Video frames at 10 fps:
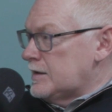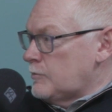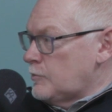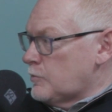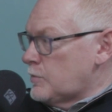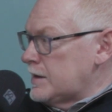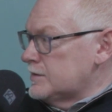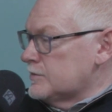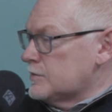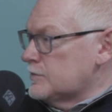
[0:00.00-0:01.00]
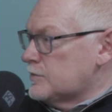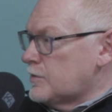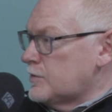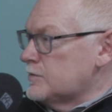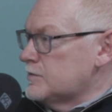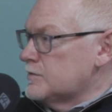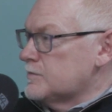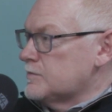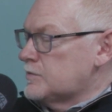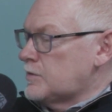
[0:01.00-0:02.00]
and where rain is concerned.
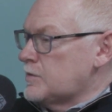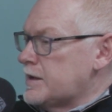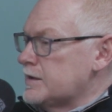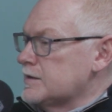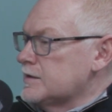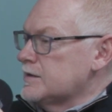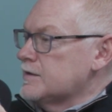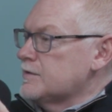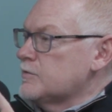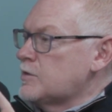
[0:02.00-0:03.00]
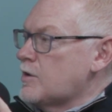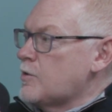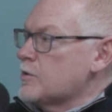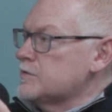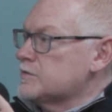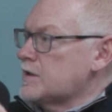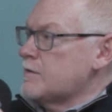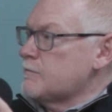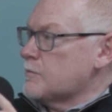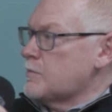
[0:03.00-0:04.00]
So like the hardest
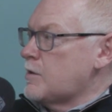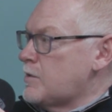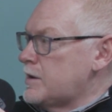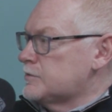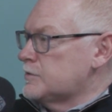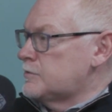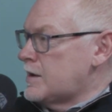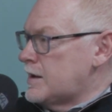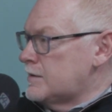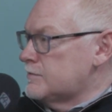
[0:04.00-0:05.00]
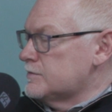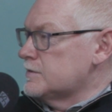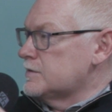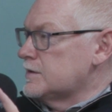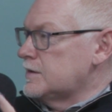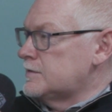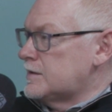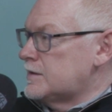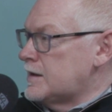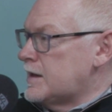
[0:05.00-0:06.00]
time for my wife to drive is
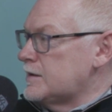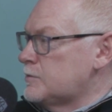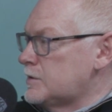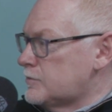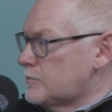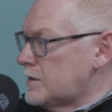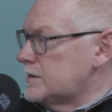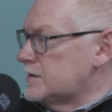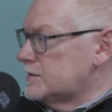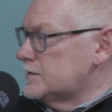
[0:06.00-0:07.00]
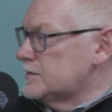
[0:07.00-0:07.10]
at night when it's raining. Mm